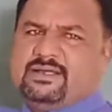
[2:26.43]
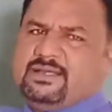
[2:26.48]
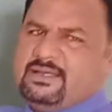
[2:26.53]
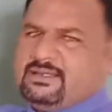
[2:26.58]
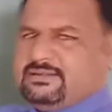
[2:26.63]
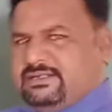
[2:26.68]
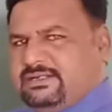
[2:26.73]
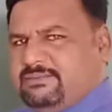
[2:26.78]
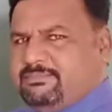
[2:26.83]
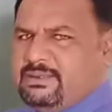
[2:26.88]

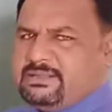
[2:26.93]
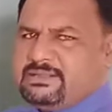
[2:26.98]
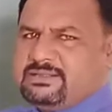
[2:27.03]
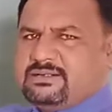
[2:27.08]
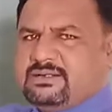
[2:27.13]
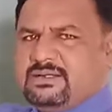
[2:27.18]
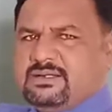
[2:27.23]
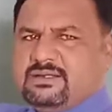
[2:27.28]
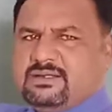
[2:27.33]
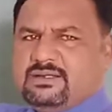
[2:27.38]
that.
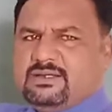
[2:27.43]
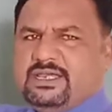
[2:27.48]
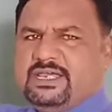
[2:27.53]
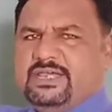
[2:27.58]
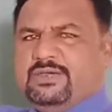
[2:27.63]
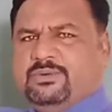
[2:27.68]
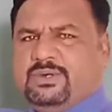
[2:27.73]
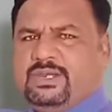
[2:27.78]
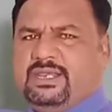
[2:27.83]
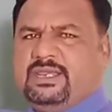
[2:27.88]
But
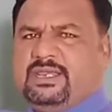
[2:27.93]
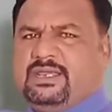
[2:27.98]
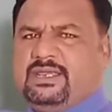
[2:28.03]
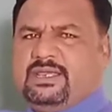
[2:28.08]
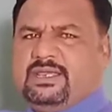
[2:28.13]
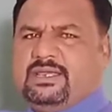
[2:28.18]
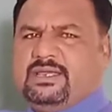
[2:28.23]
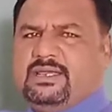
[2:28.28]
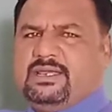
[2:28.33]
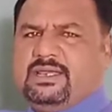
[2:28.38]

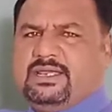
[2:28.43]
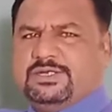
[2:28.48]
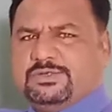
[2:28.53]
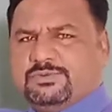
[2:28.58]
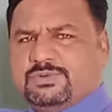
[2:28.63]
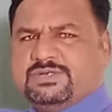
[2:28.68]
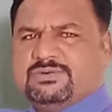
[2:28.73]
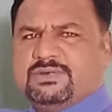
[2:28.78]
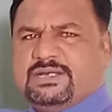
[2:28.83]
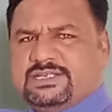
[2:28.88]
every
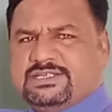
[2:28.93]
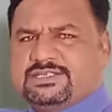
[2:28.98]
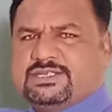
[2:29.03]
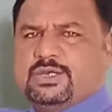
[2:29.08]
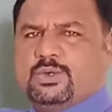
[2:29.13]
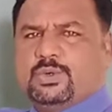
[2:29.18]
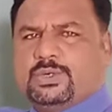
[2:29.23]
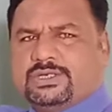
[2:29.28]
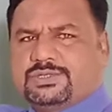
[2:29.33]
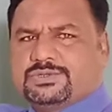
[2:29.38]
individual is
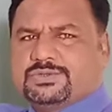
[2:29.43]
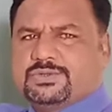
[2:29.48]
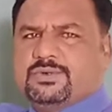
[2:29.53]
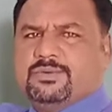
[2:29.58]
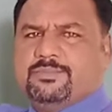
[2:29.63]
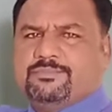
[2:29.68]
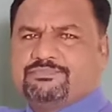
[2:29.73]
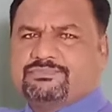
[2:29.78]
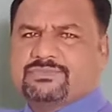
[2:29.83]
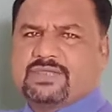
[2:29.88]
going
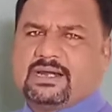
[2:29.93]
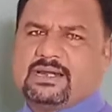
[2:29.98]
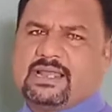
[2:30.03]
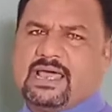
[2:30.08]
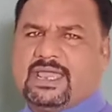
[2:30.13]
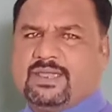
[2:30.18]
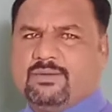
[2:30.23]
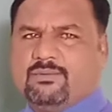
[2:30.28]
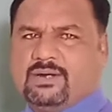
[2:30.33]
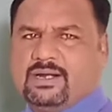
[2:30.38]
to
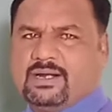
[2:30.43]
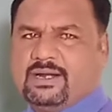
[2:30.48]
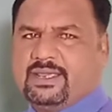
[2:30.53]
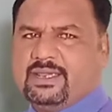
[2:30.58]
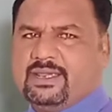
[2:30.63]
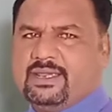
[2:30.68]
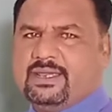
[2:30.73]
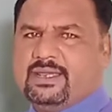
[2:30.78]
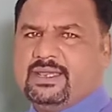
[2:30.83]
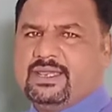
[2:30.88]
die one
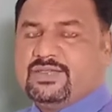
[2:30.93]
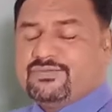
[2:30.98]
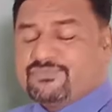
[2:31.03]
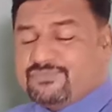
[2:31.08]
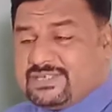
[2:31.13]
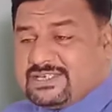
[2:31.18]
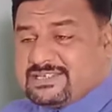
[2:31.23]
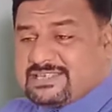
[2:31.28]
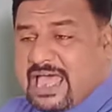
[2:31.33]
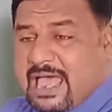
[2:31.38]
day. If
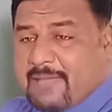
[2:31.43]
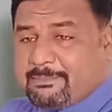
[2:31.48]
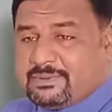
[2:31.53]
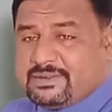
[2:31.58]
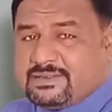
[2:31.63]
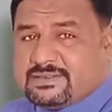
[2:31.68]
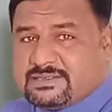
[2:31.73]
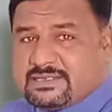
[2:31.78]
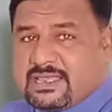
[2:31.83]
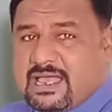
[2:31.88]
this
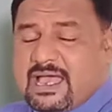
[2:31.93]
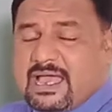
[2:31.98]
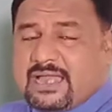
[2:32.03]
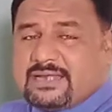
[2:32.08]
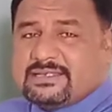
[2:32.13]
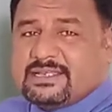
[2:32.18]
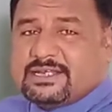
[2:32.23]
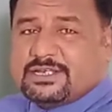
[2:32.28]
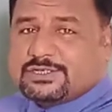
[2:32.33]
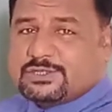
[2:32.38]
happens
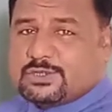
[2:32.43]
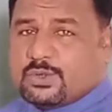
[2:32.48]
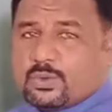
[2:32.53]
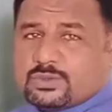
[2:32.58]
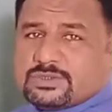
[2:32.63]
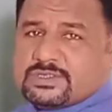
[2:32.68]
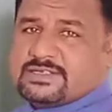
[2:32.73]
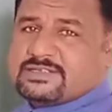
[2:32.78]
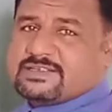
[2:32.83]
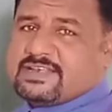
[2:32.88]
and there is
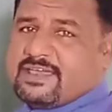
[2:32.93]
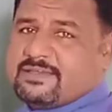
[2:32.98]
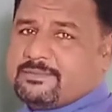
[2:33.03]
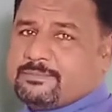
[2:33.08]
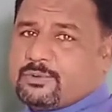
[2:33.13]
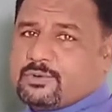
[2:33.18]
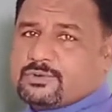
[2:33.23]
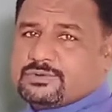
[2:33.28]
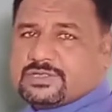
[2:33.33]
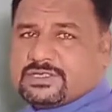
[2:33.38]
no this life
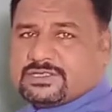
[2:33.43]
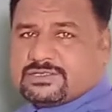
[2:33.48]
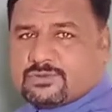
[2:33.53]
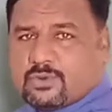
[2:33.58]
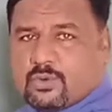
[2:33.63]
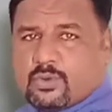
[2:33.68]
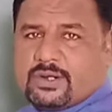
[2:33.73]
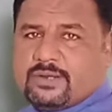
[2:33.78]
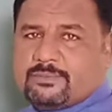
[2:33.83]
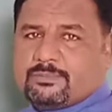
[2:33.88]
process,
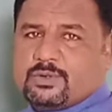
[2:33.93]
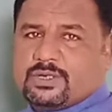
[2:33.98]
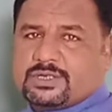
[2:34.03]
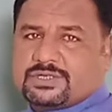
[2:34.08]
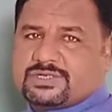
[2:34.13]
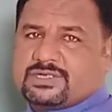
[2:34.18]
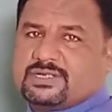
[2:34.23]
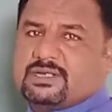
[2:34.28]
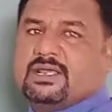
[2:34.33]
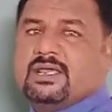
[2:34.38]
no
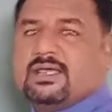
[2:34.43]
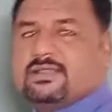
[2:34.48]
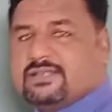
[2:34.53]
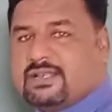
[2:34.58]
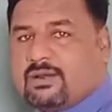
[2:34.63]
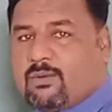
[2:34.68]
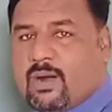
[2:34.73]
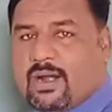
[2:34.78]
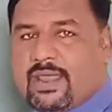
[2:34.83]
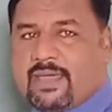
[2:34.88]
reproduction,
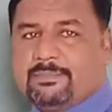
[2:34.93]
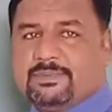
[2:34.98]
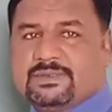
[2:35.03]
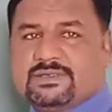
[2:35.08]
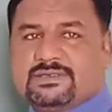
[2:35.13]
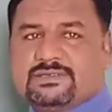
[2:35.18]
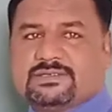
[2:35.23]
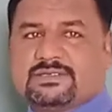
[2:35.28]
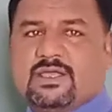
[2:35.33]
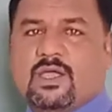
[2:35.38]
then what
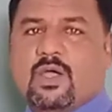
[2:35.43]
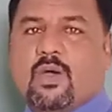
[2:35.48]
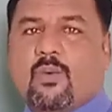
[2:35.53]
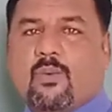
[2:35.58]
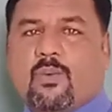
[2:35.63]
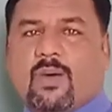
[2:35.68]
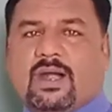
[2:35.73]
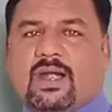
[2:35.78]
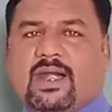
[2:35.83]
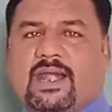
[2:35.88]
happens?
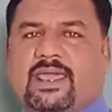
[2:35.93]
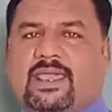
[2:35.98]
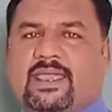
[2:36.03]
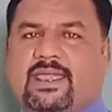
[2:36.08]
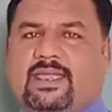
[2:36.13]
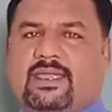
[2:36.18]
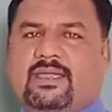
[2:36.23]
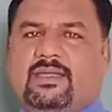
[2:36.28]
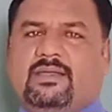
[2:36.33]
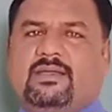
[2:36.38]
One
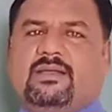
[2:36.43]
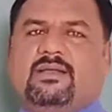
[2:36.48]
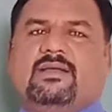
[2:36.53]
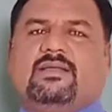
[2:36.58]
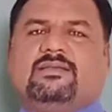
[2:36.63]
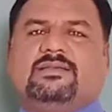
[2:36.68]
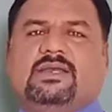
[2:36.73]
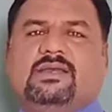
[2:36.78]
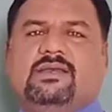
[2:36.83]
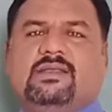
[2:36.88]

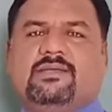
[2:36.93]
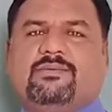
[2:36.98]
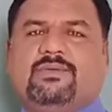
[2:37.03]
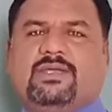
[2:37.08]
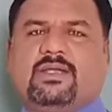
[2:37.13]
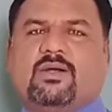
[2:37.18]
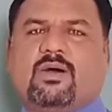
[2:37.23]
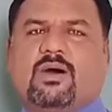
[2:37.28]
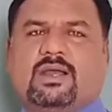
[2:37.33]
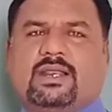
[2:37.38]
day the
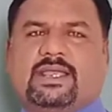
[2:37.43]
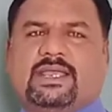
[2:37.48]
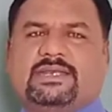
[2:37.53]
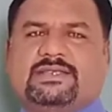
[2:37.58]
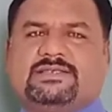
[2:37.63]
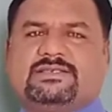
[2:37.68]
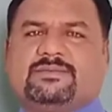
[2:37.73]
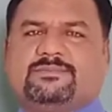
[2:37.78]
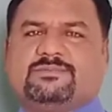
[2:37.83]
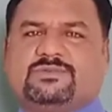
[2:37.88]
living
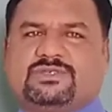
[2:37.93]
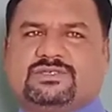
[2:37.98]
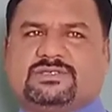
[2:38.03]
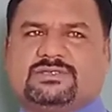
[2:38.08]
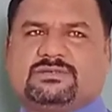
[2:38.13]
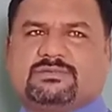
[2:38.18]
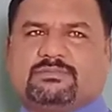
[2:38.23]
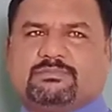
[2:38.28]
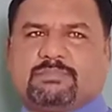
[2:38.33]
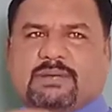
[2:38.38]

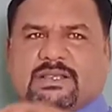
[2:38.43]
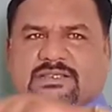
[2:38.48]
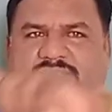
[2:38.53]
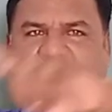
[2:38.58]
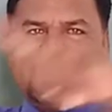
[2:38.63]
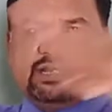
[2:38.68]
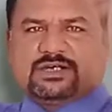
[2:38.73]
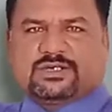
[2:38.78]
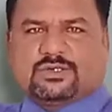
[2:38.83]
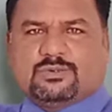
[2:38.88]
organisms
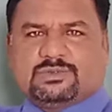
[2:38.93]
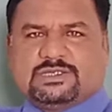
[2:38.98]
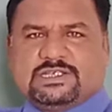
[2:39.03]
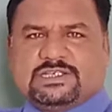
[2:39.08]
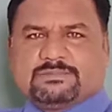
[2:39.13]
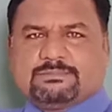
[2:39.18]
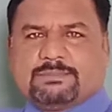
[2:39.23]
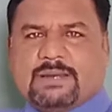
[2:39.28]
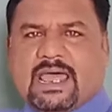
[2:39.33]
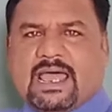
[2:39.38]
present on
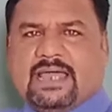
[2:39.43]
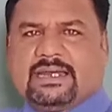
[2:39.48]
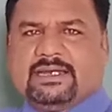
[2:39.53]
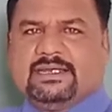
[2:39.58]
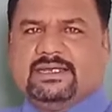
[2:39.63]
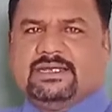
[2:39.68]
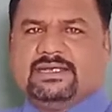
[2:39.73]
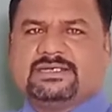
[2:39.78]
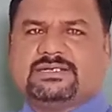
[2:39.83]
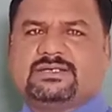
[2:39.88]
this
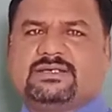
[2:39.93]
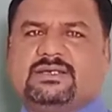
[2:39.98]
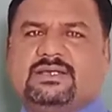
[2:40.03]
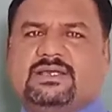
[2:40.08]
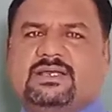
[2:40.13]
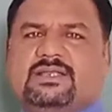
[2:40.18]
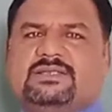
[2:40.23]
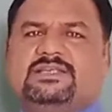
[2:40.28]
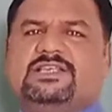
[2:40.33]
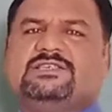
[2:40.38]
planet,
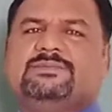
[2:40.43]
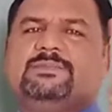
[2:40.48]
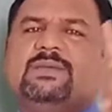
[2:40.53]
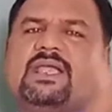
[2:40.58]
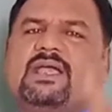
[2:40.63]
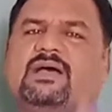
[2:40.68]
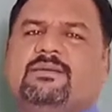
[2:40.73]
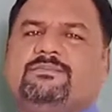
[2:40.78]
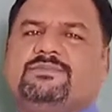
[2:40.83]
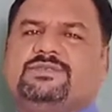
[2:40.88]
this
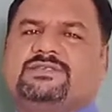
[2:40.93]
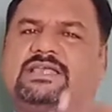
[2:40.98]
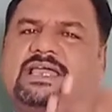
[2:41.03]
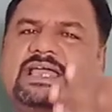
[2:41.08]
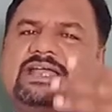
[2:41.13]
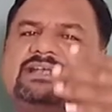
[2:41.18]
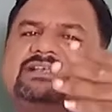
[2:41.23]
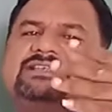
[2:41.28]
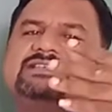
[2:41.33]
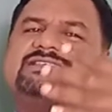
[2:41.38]
becomes
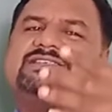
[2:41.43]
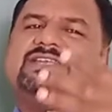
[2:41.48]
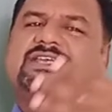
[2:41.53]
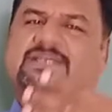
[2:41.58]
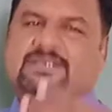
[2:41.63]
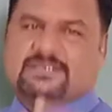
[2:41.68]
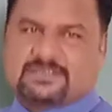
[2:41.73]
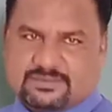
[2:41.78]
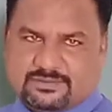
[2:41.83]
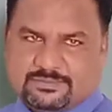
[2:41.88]

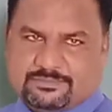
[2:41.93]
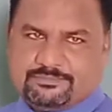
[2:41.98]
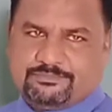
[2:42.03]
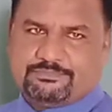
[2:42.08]
extinct.